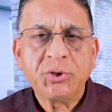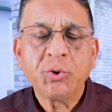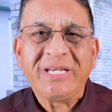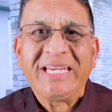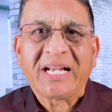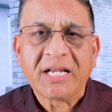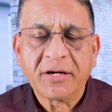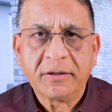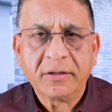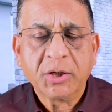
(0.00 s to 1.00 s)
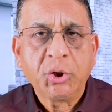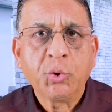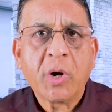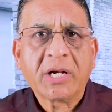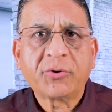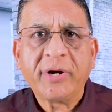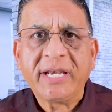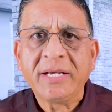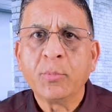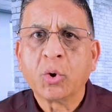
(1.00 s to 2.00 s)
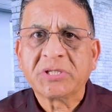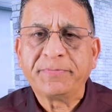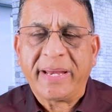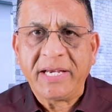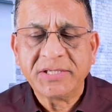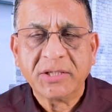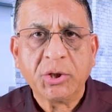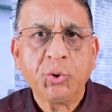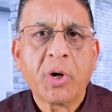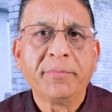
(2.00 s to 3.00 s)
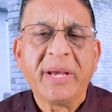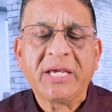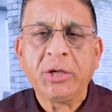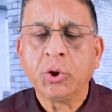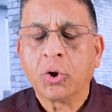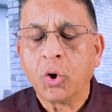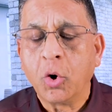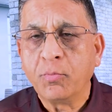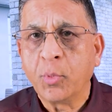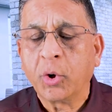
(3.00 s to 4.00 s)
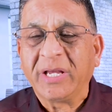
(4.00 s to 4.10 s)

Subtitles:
you declutter, you are creating more space, you are making your home more